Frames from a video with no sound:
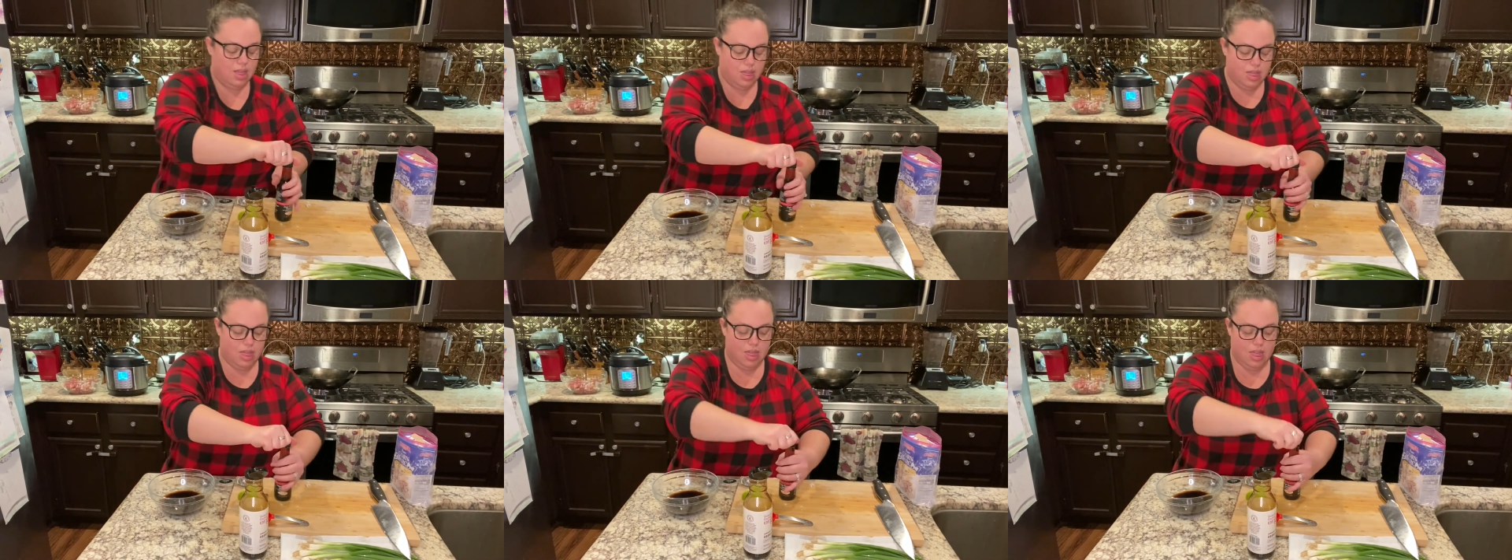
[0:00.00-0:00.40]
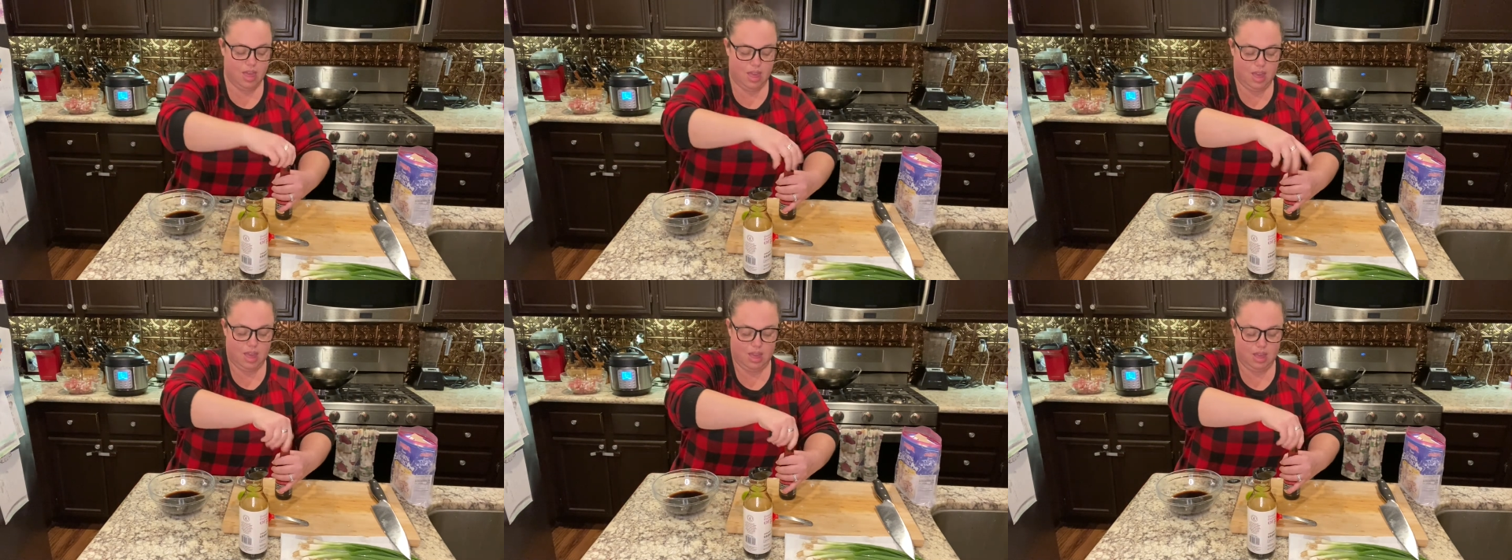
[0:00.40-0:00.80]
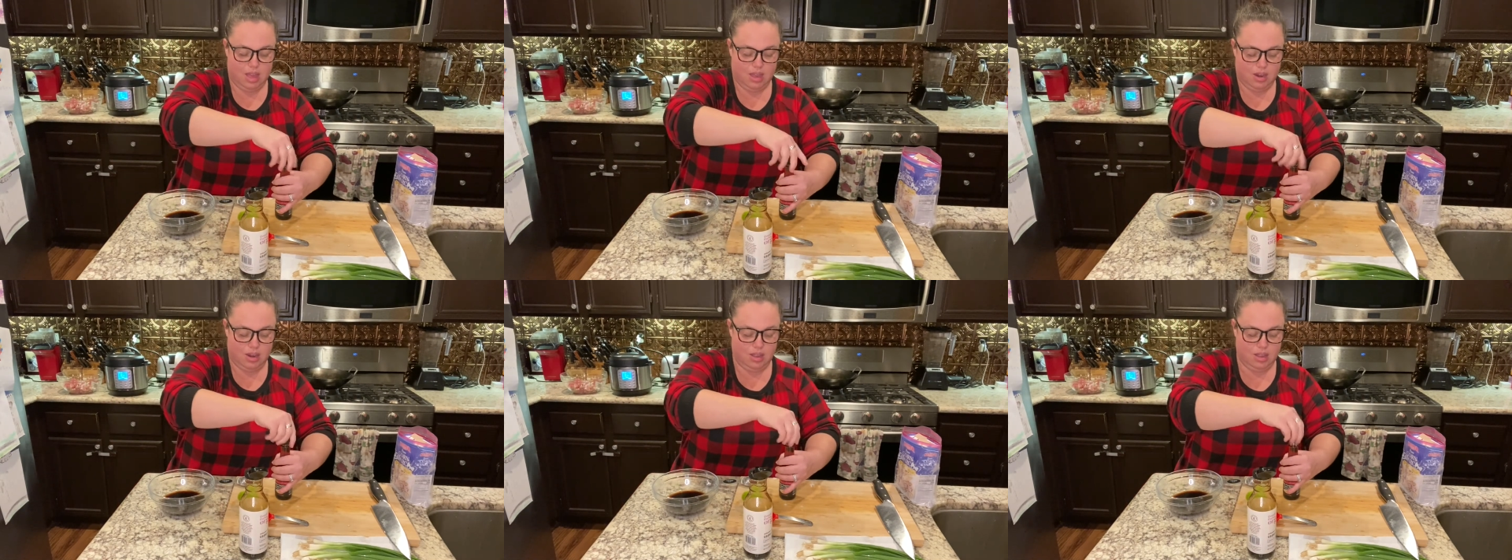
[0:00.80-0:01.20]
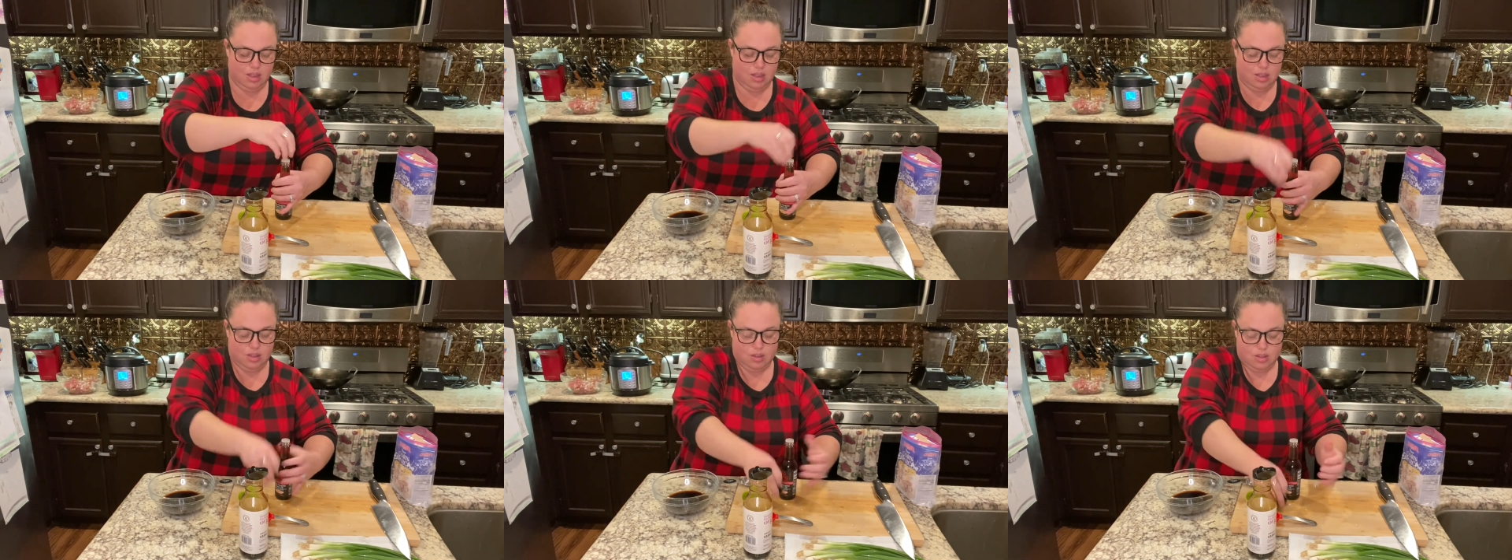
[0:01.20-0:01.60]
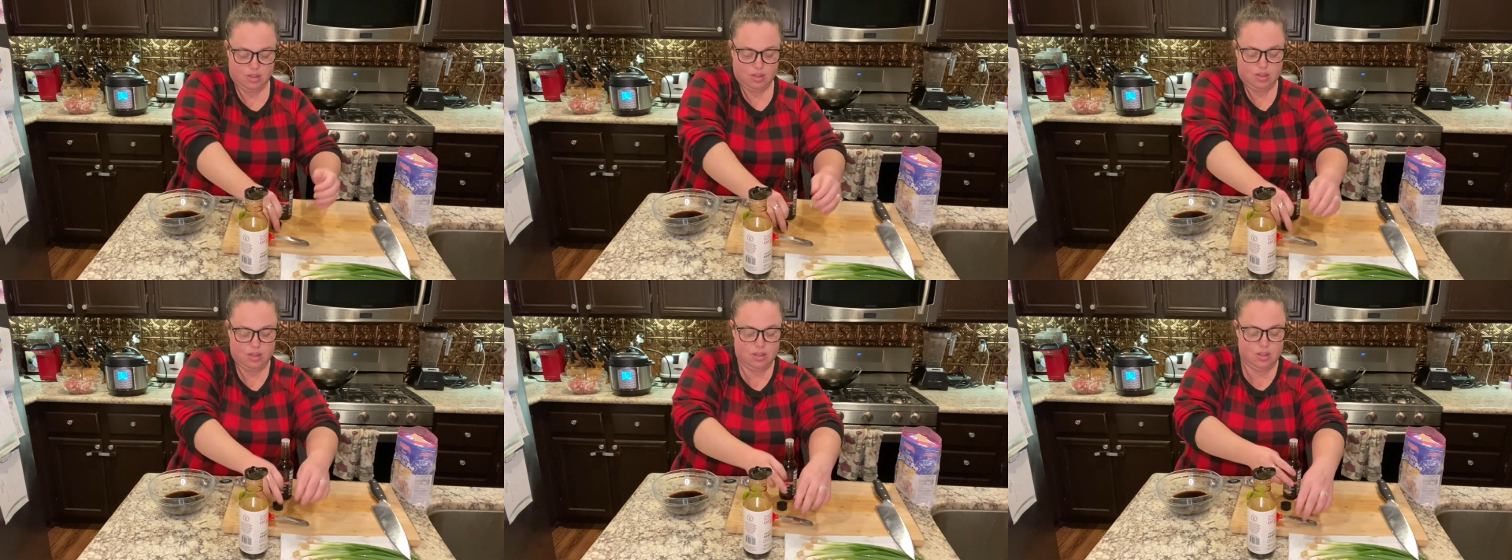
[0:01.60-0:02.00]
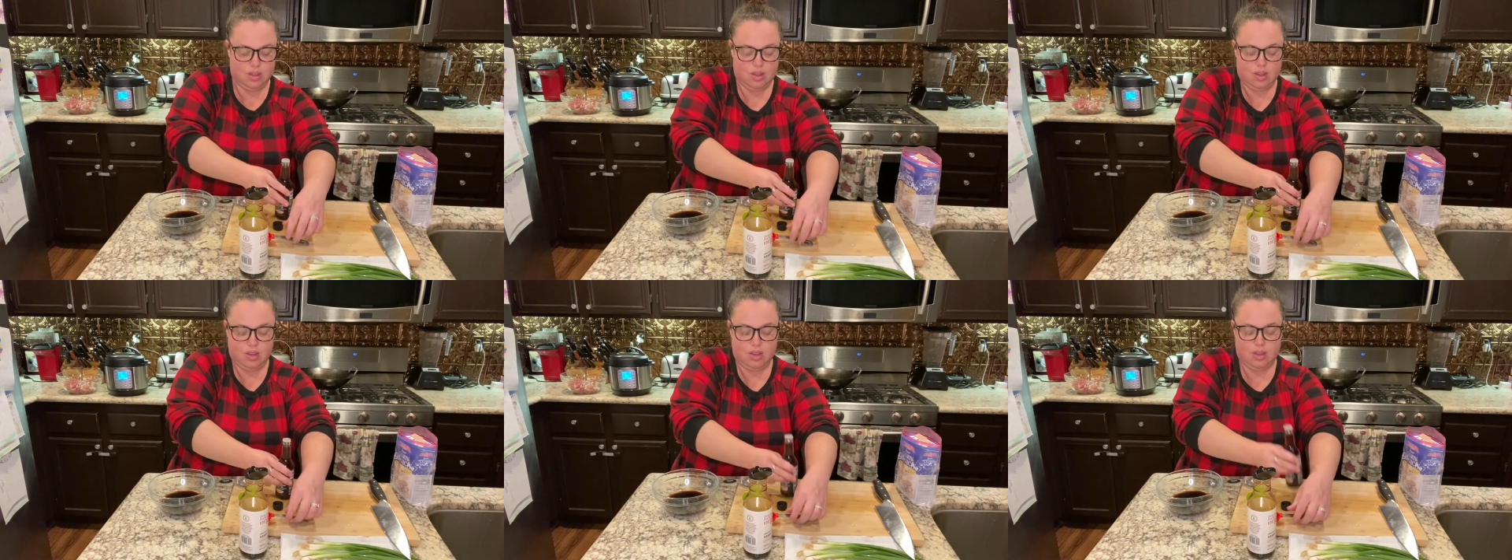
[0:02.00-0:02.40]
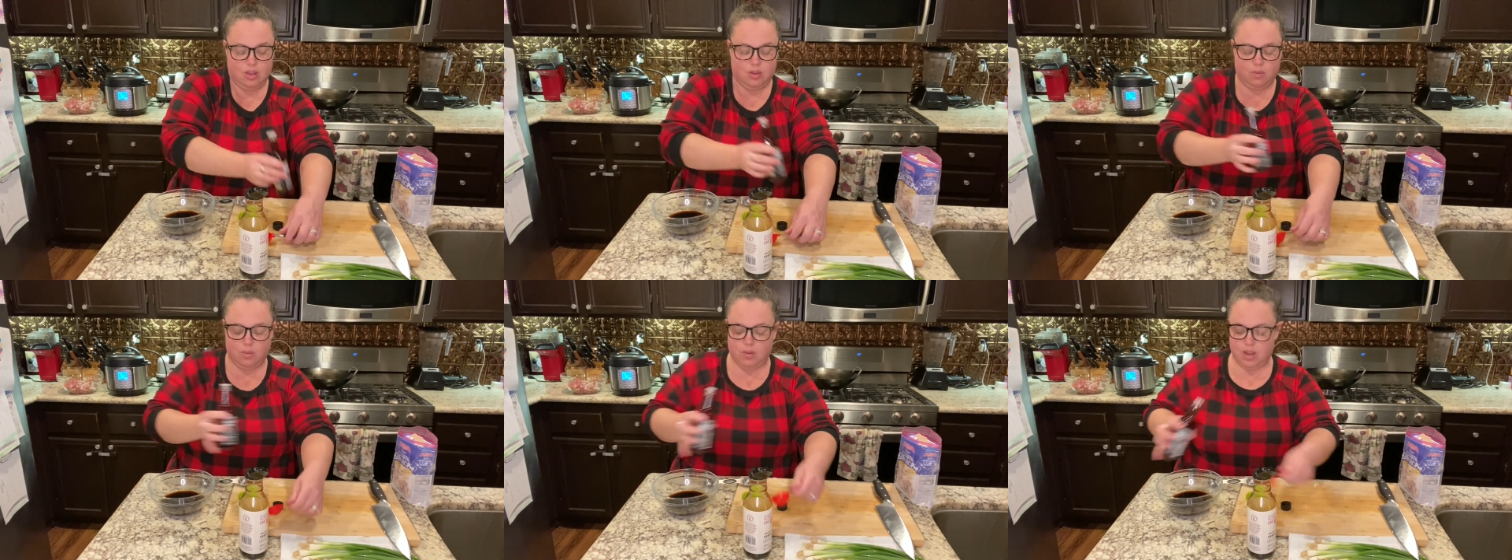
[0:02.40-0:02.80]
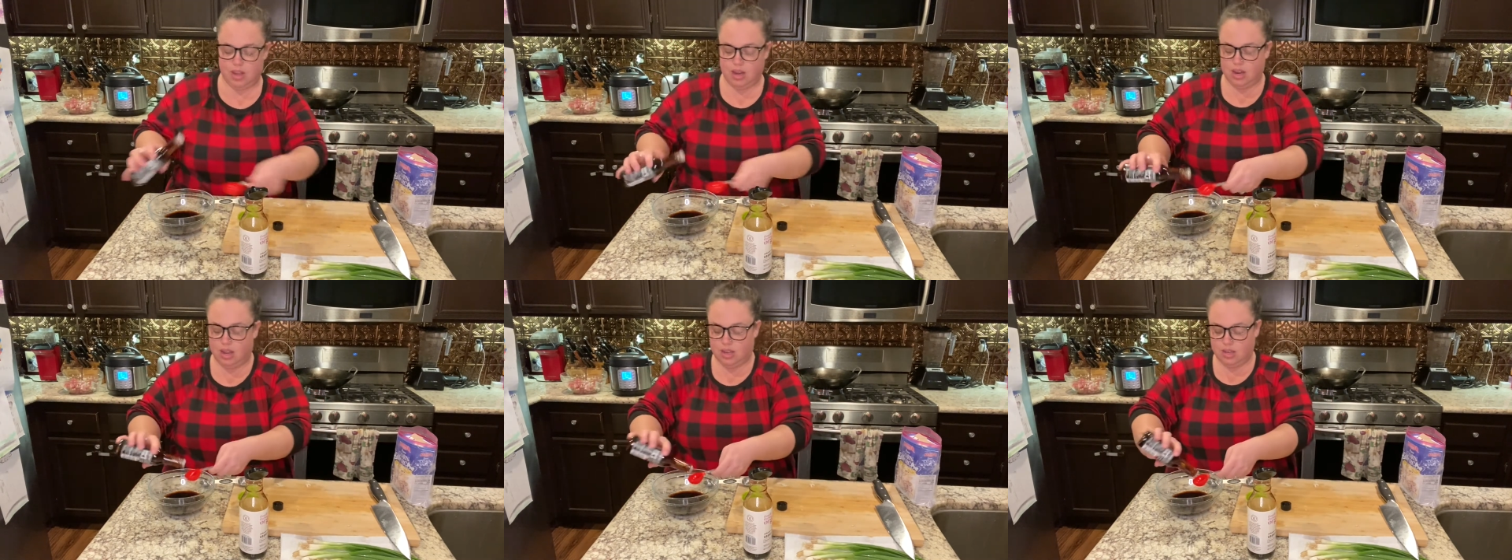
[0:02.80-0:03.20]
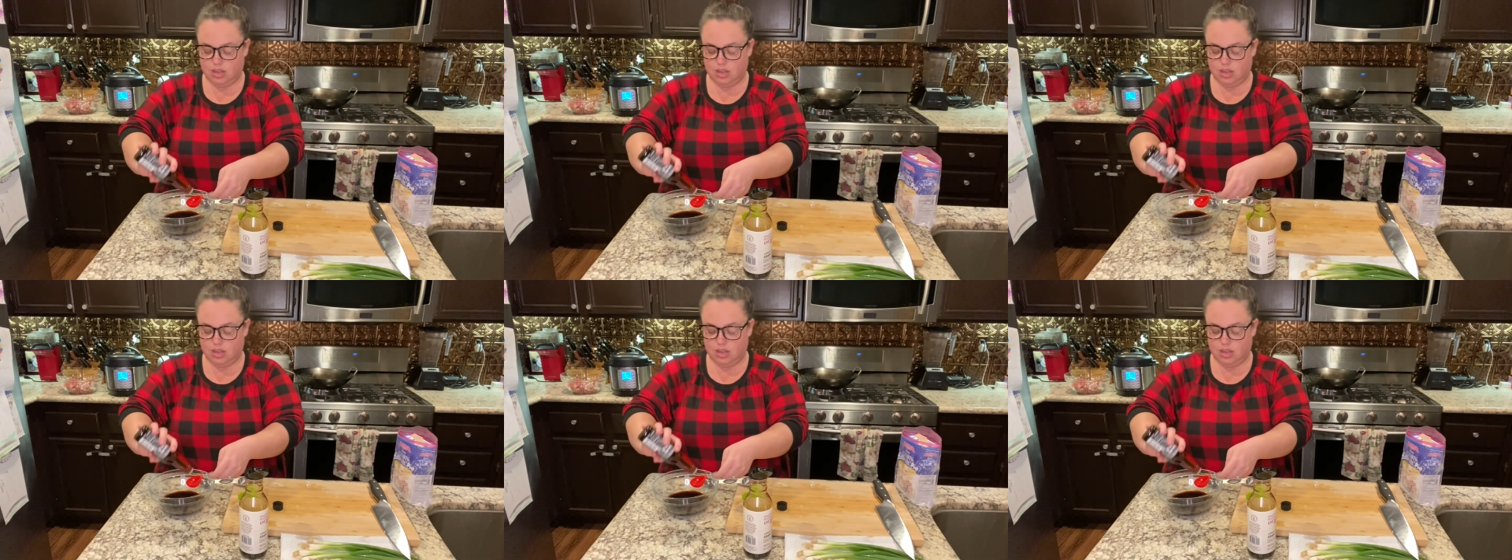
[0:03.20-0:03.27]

then 1